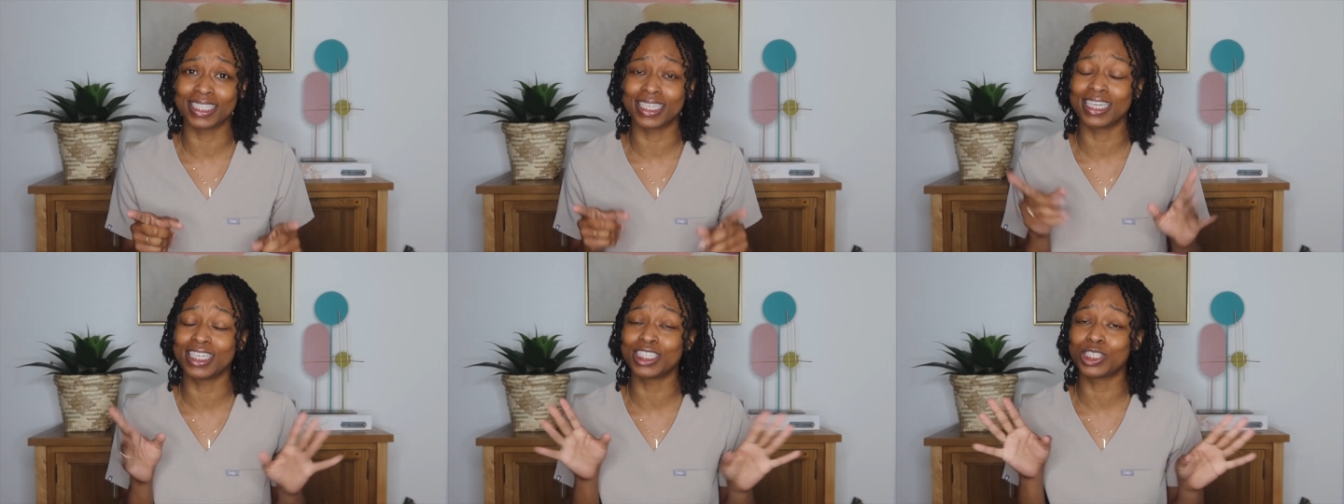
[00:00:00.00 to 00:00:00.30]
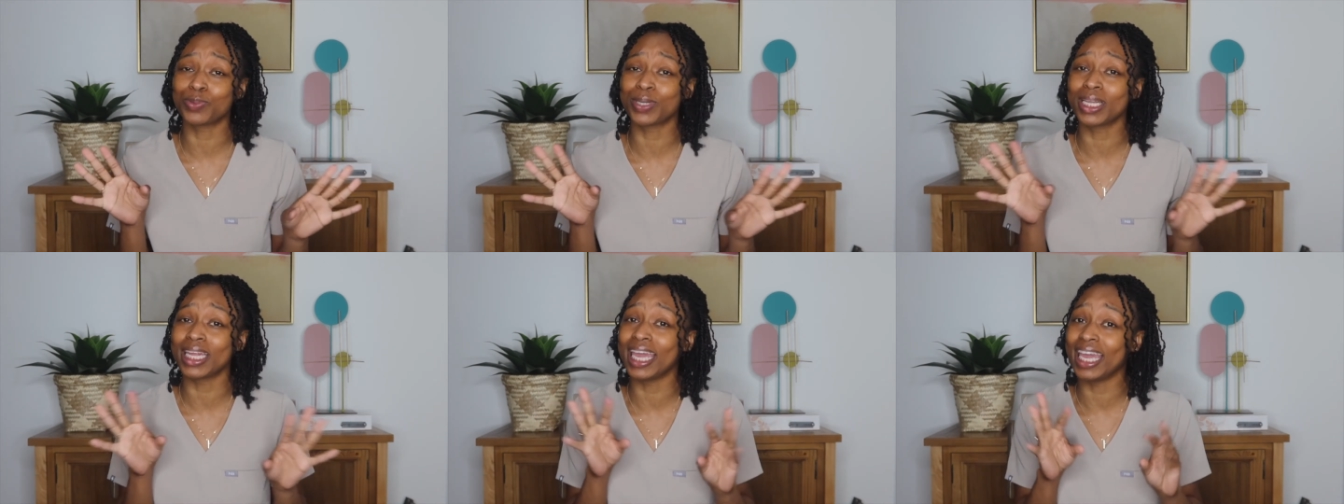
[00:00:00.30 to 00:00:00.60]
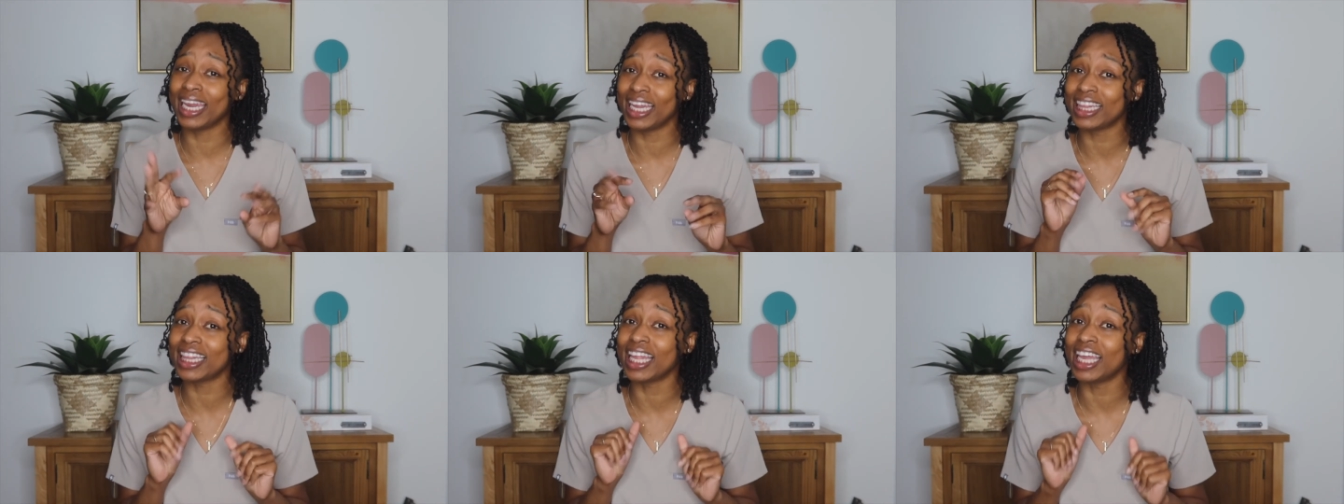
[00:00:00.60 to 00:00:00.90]
literally
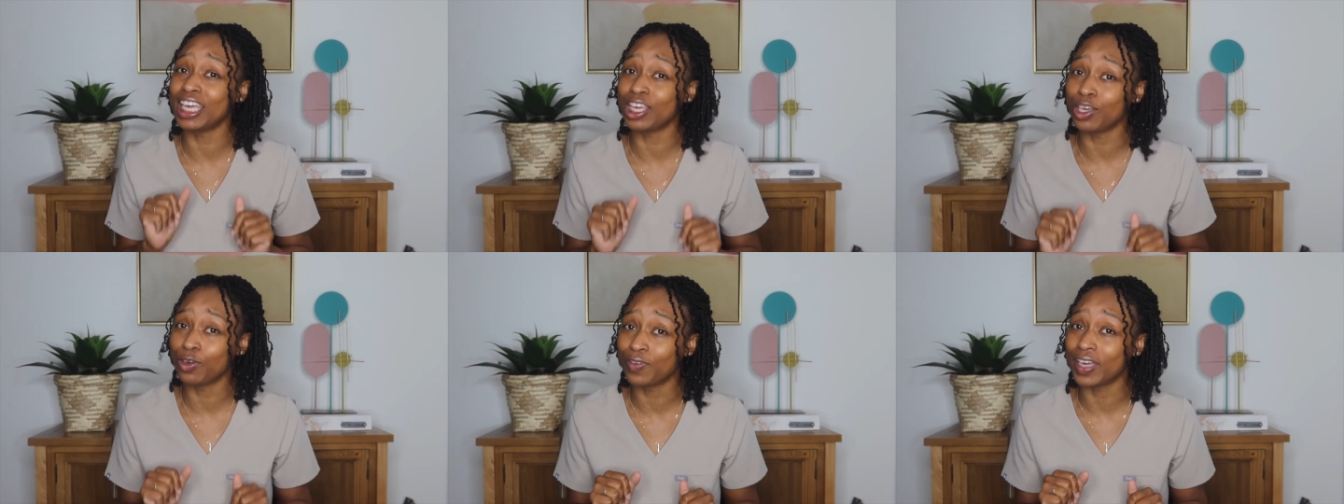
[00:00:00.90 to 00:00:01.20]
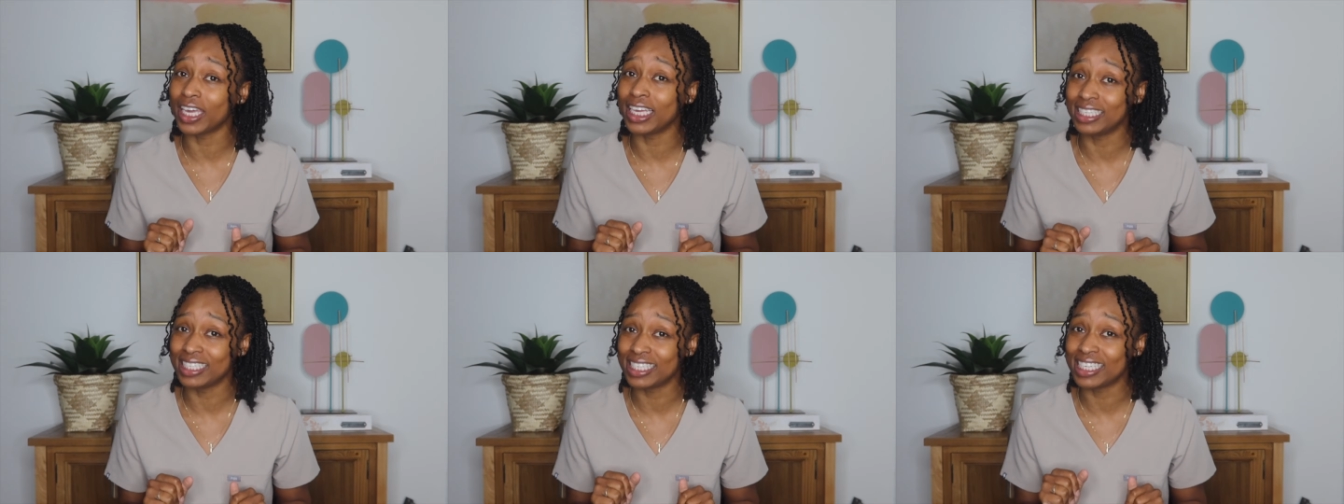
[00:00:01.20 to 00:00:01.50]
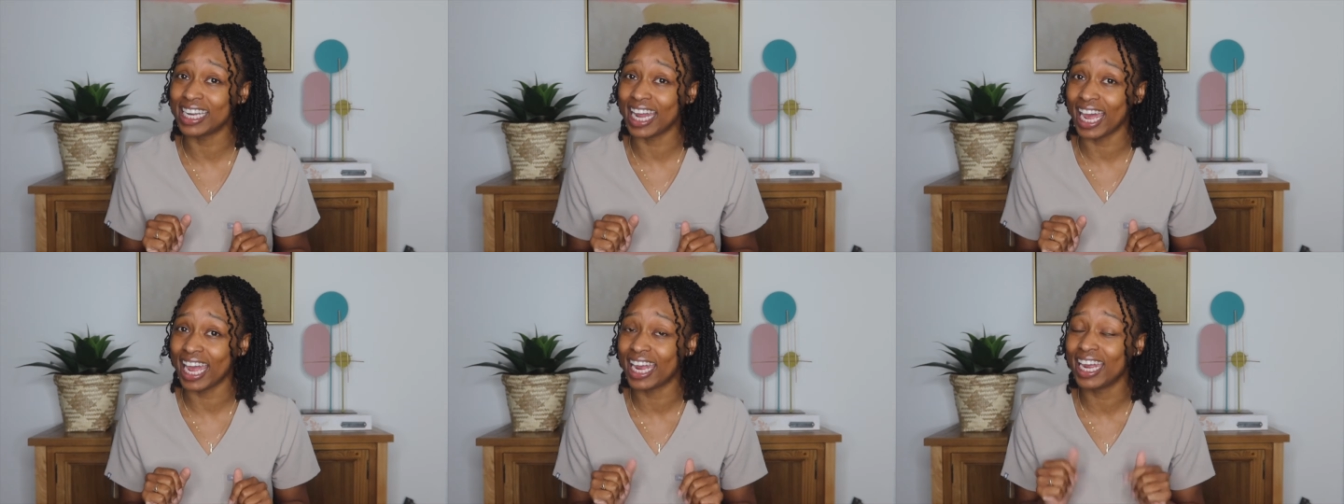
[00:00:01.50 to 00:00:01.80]
anything you've eaten
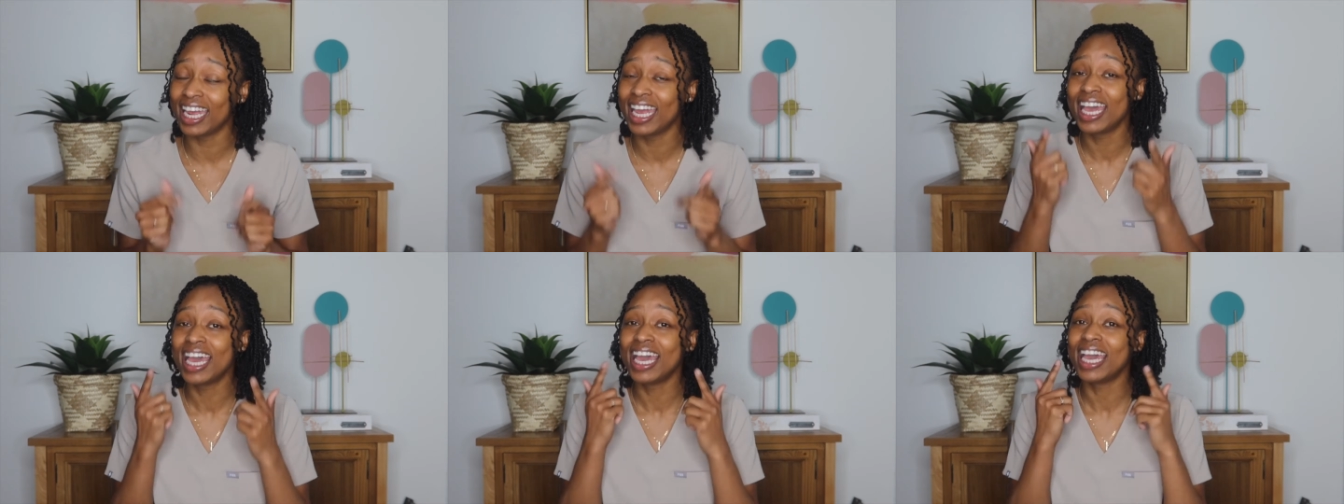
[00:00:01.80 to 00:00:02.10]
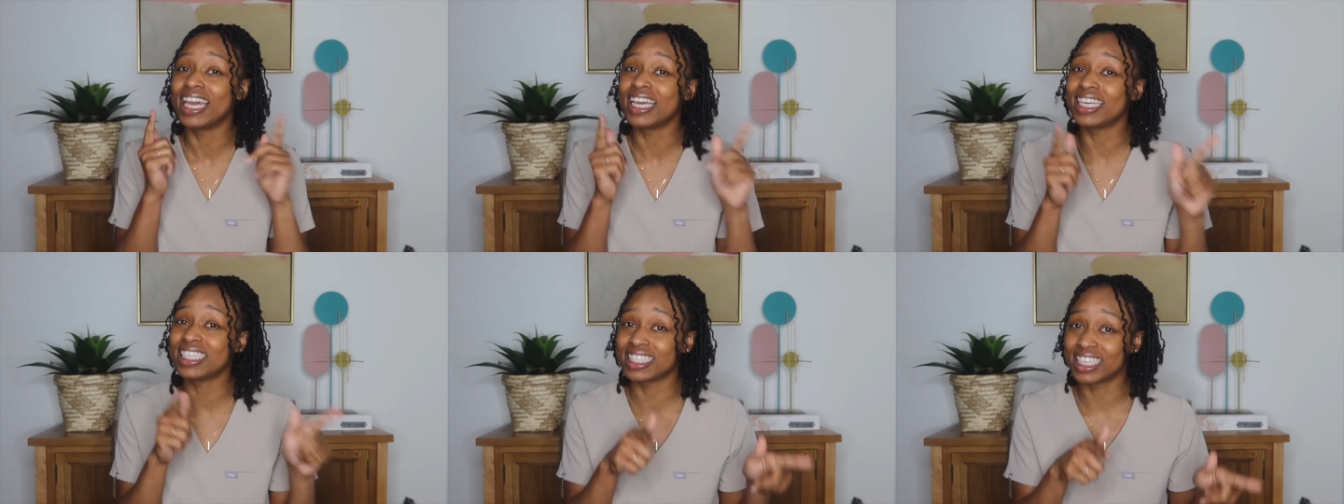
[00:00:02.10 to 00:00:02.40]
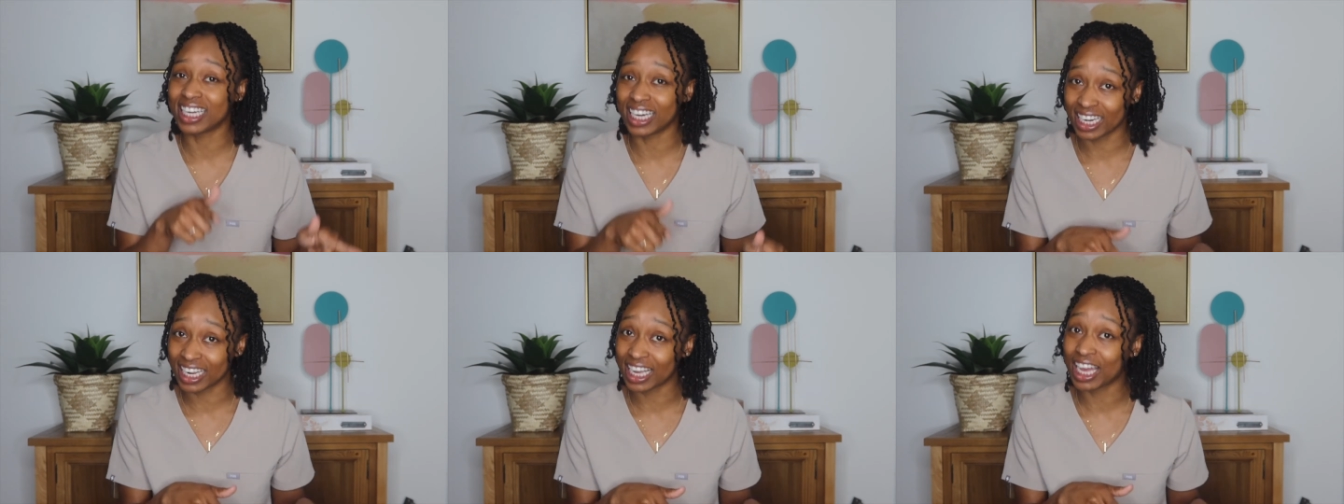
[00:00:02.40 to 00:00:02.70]
today is
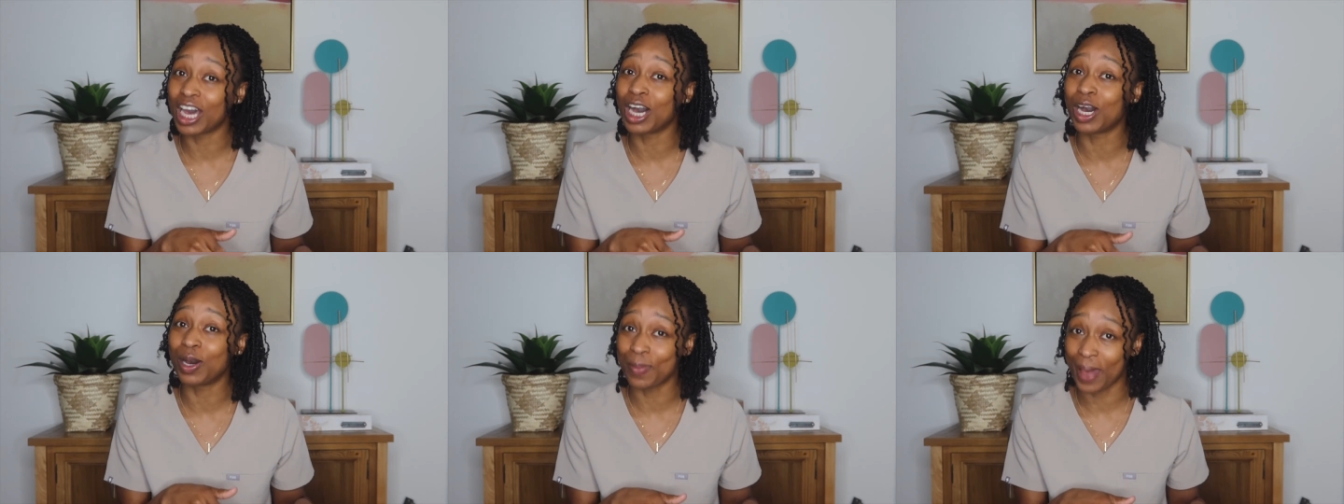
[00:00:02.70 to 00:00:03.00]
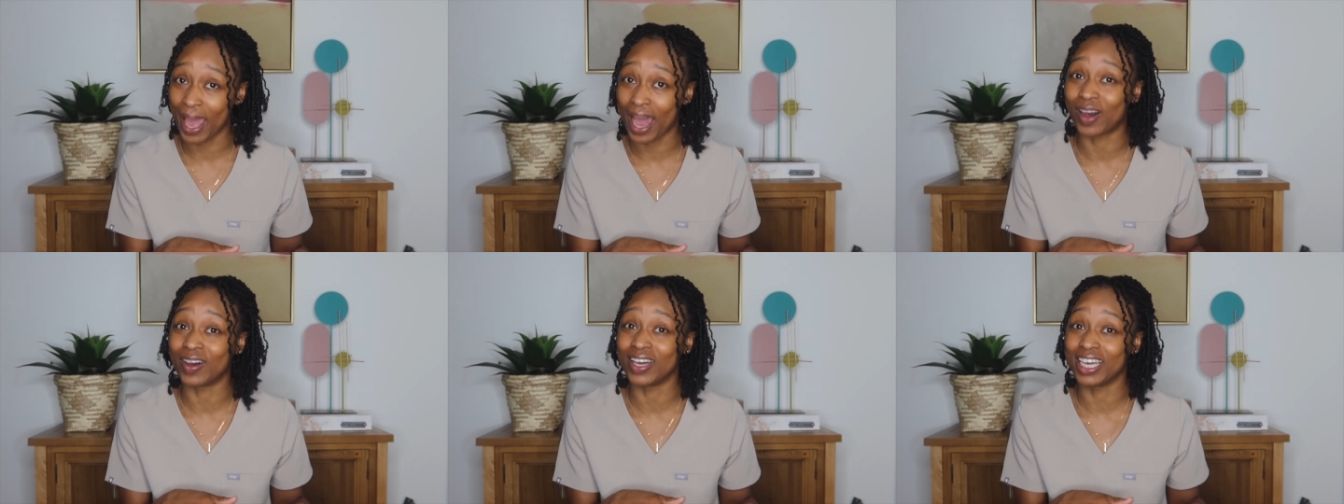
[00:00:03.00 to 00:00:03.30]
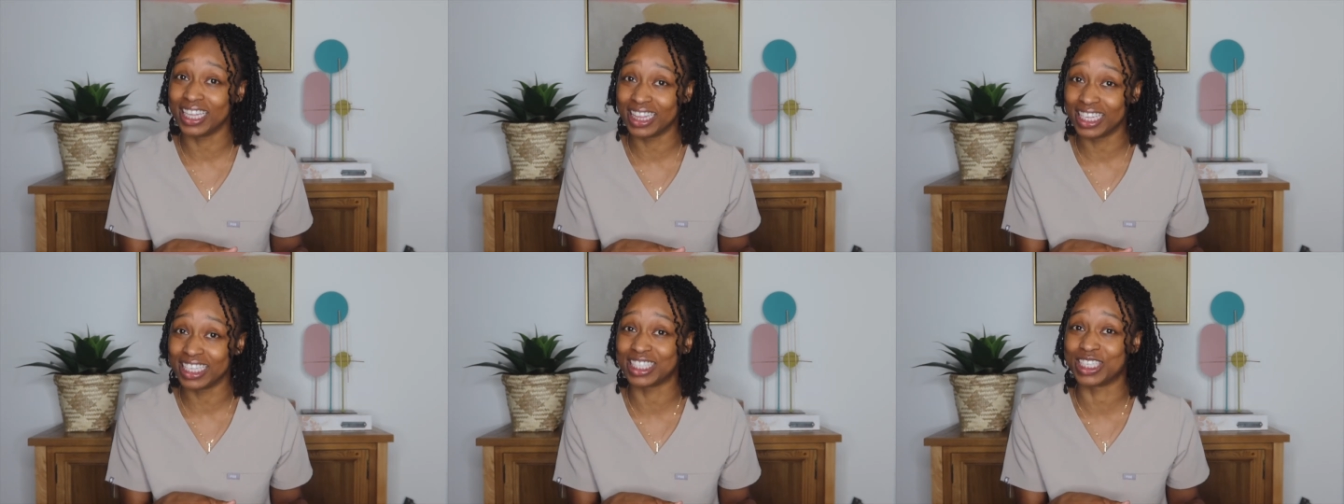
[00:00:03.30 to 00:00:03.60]
gonna come out
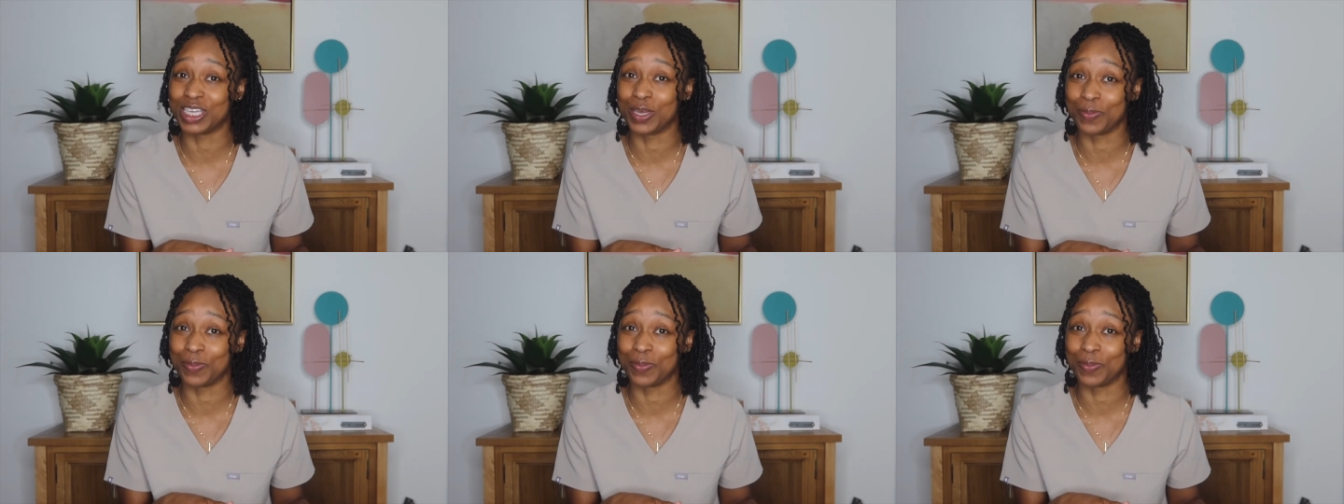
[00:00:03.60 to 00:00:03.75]
in this